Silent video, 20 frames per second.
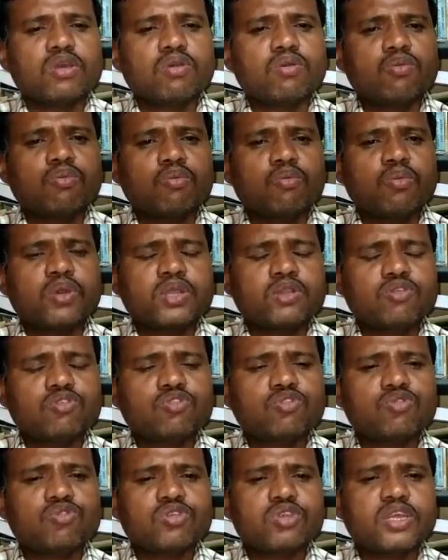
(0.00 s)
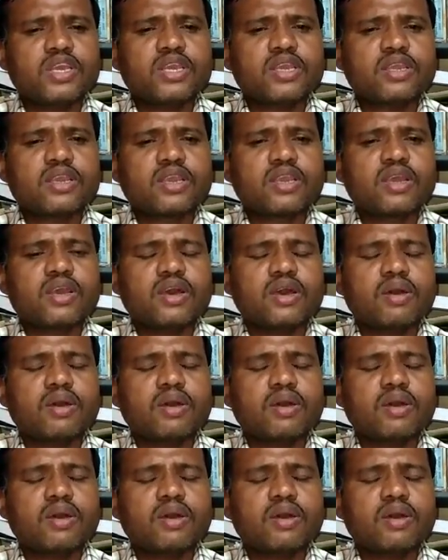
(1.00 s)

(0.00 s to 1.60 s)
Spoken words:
one should take